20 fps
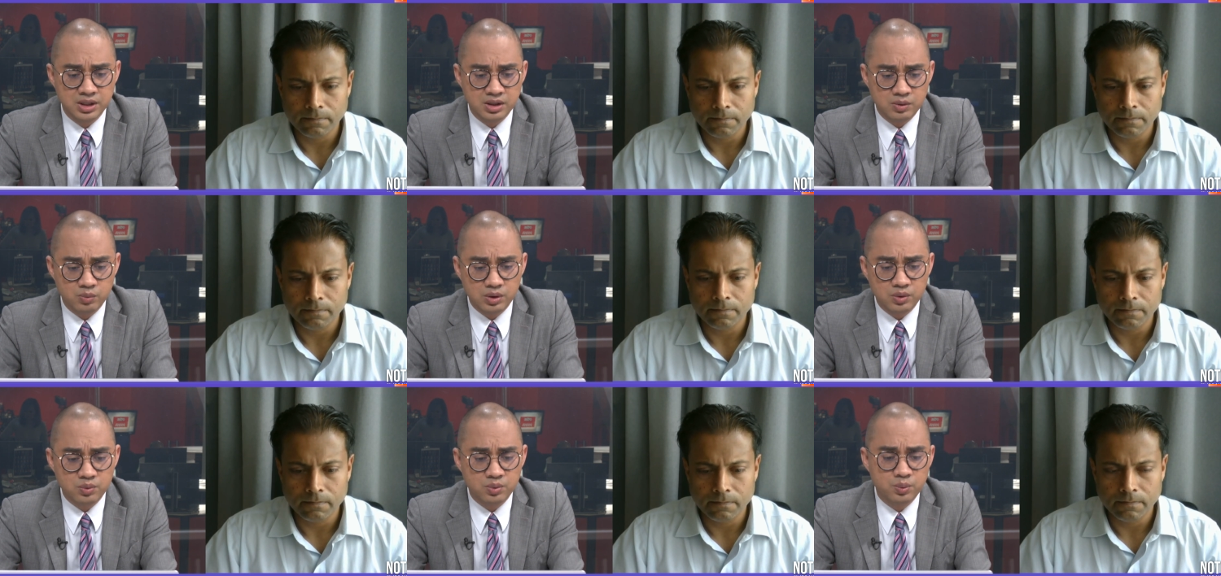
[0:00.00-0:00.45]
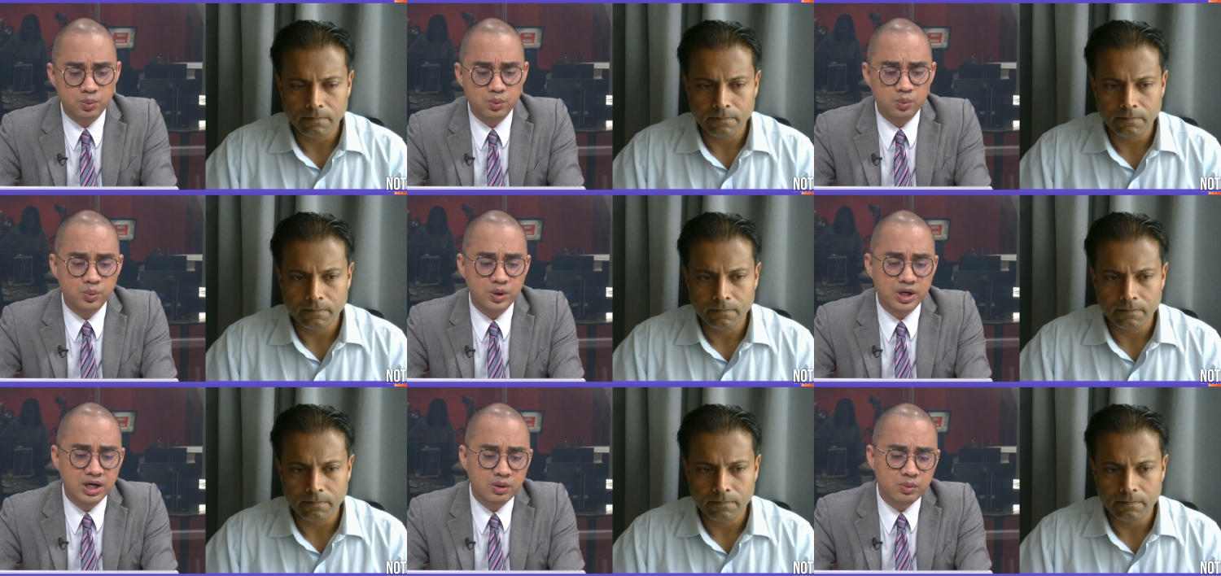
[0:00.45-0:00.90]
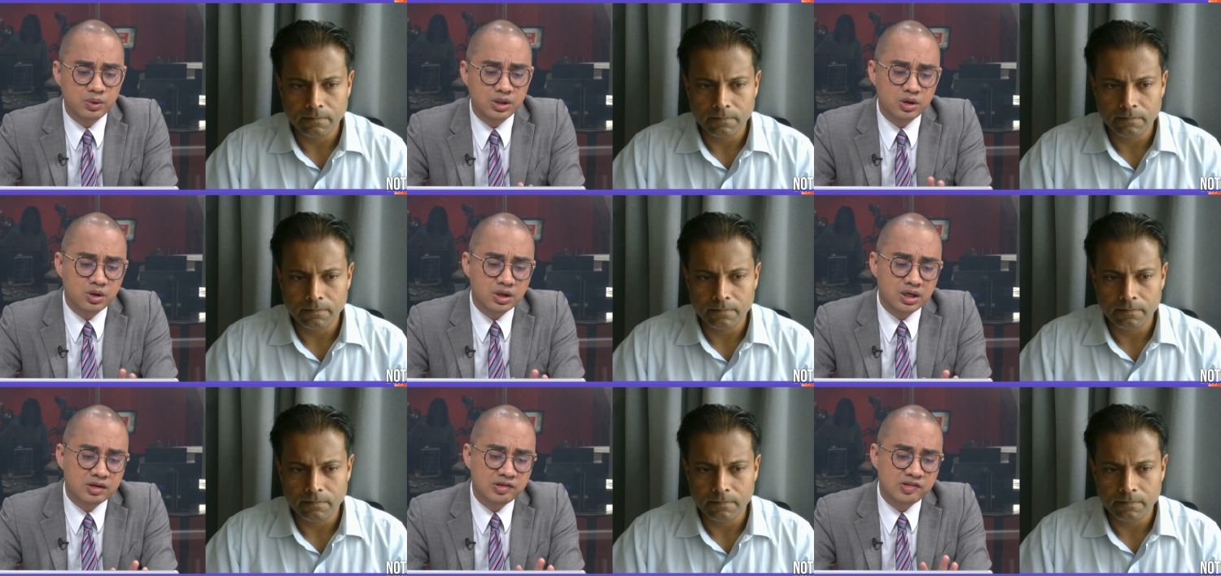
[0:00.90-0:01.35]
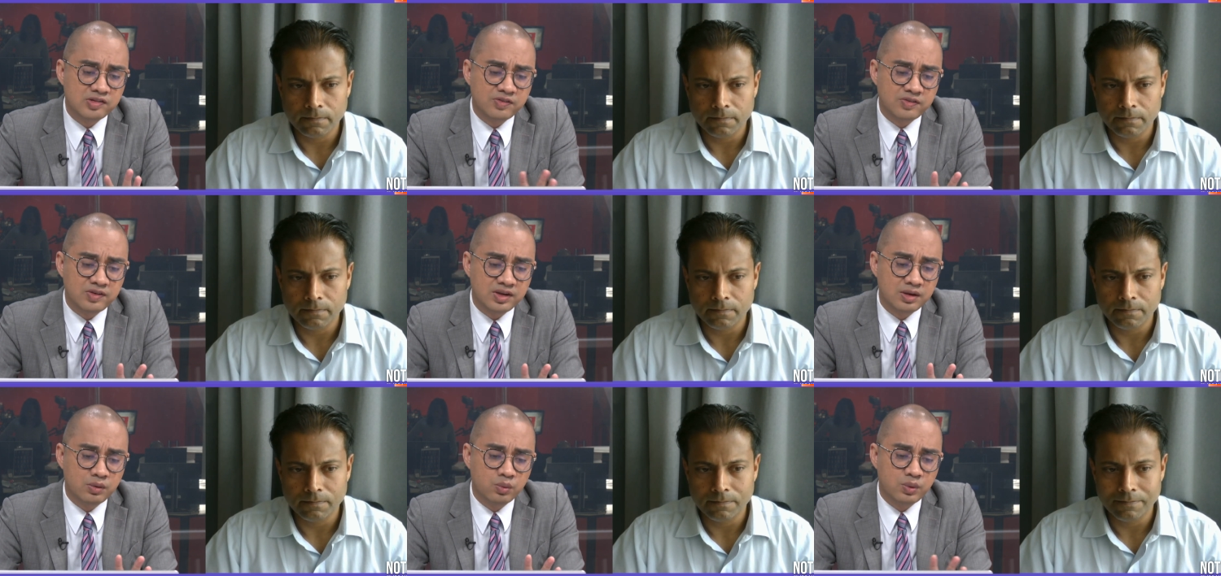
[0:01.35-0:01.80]
Speaker 1: Where, where are we going to
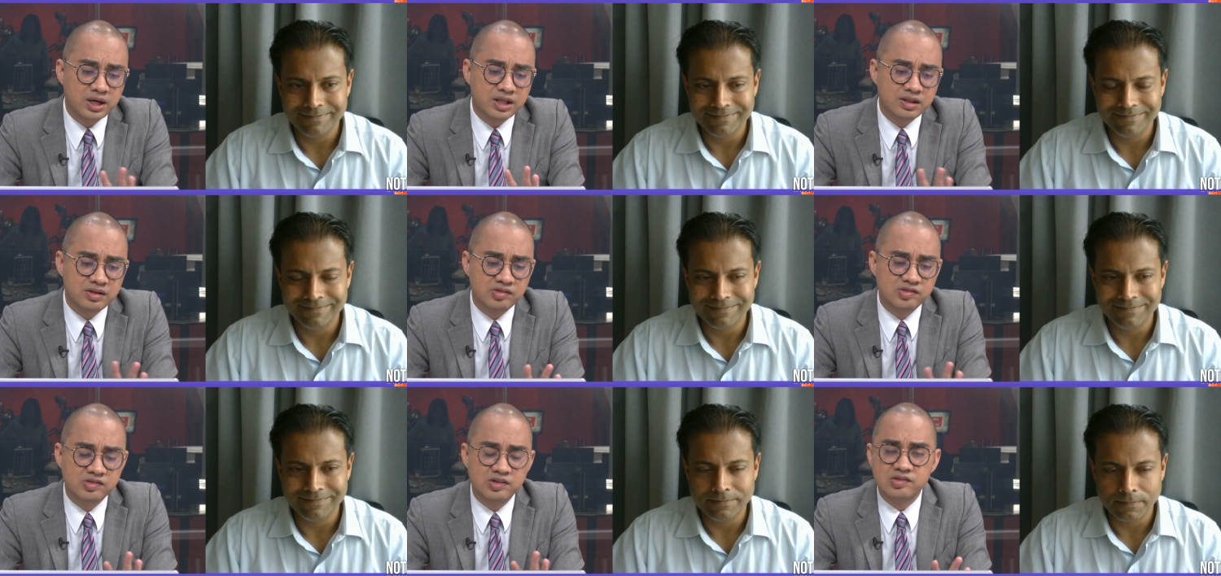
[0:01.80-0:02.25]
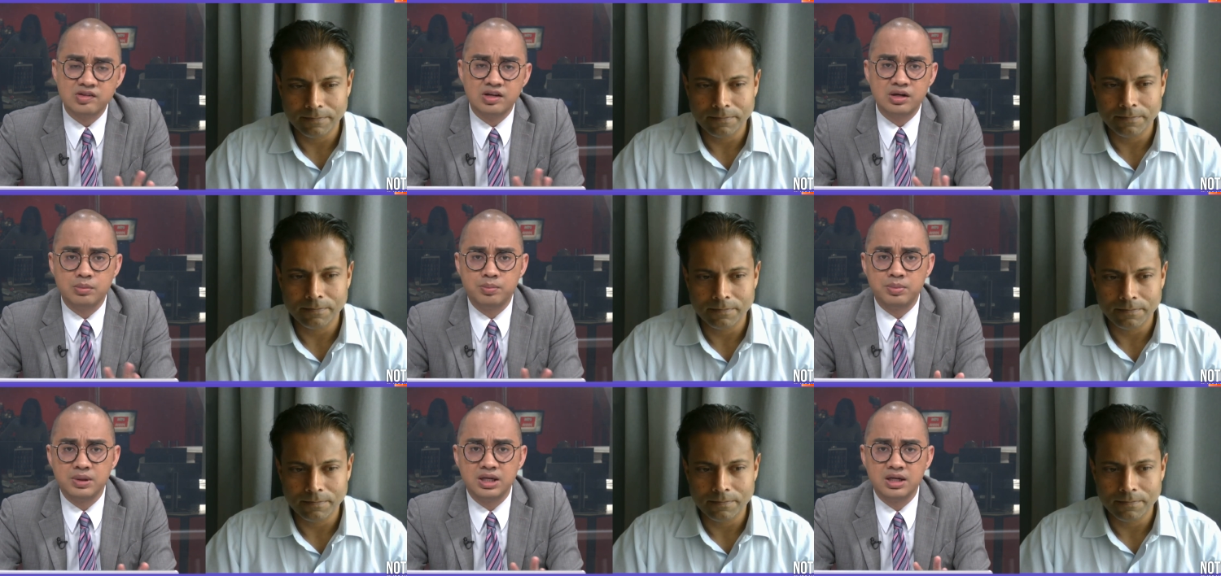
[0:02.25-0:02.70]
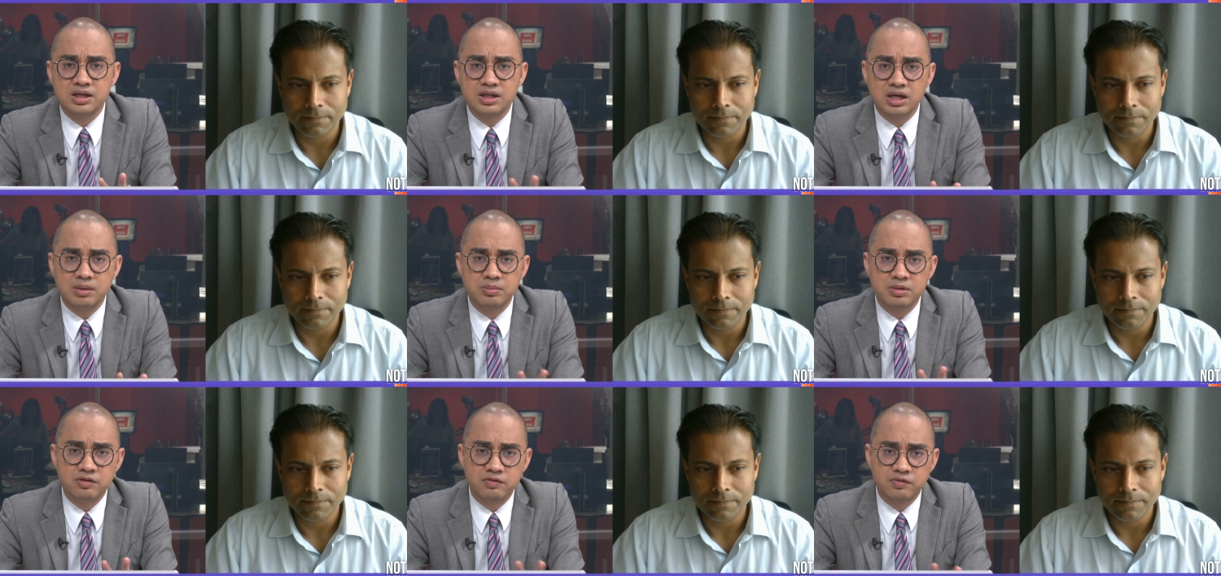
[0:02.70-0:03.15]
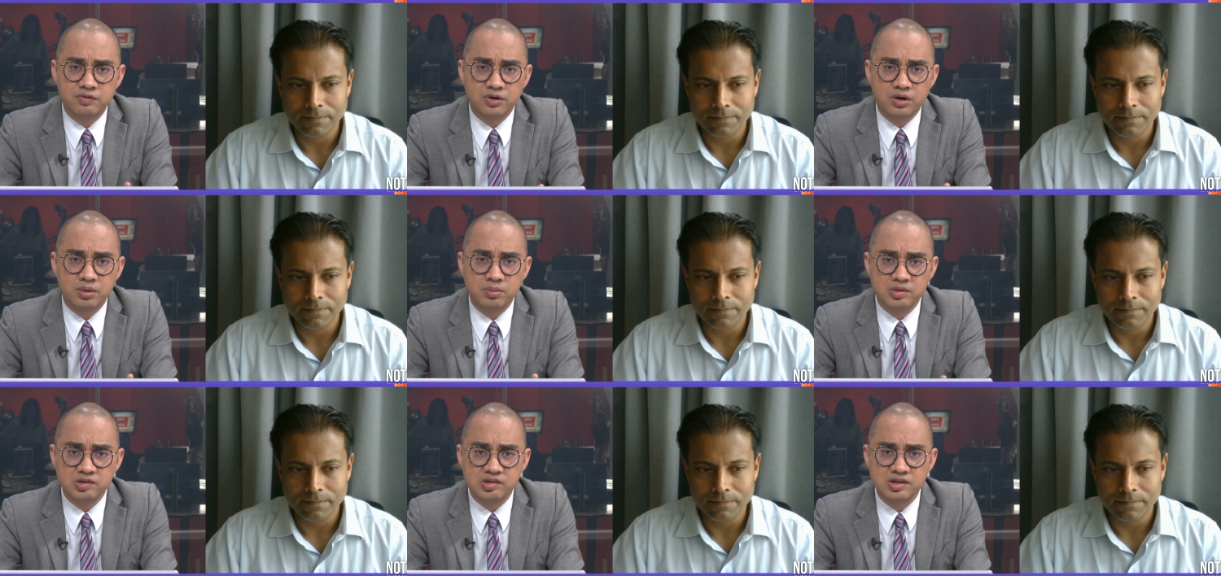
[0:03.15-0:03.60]
see where these 600 billion coming
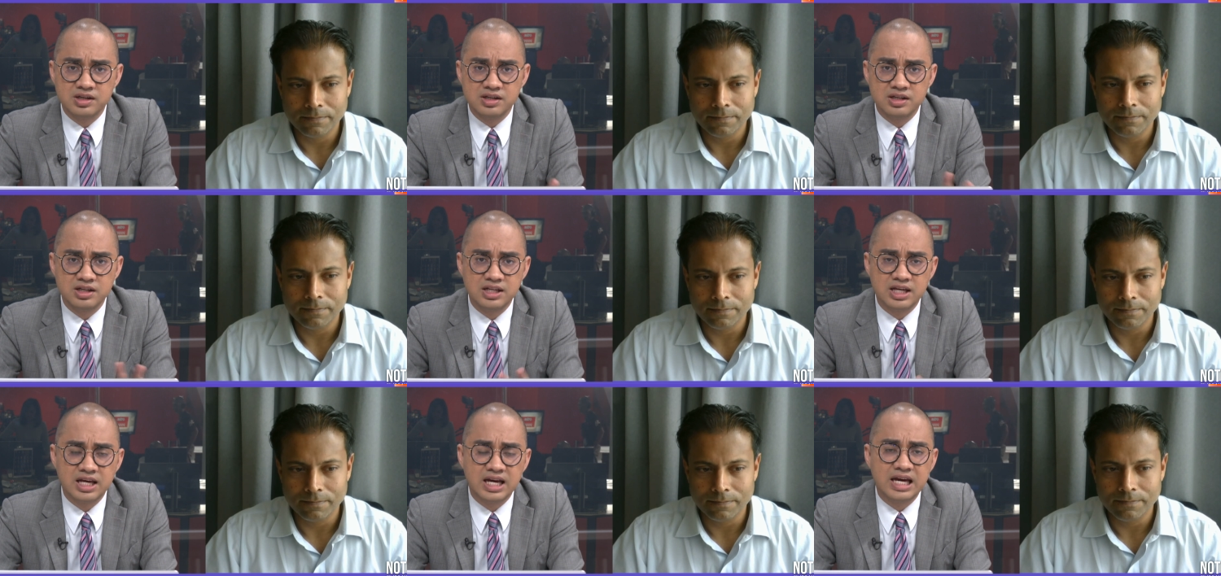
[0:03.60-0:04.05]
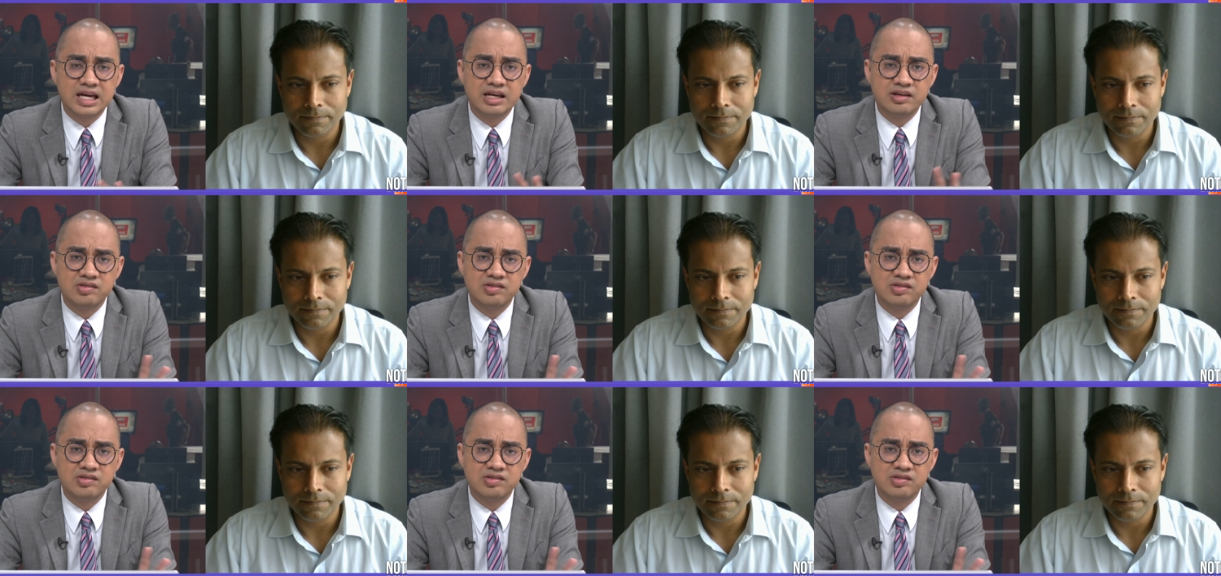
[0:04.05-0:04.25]
from? Is it DDI?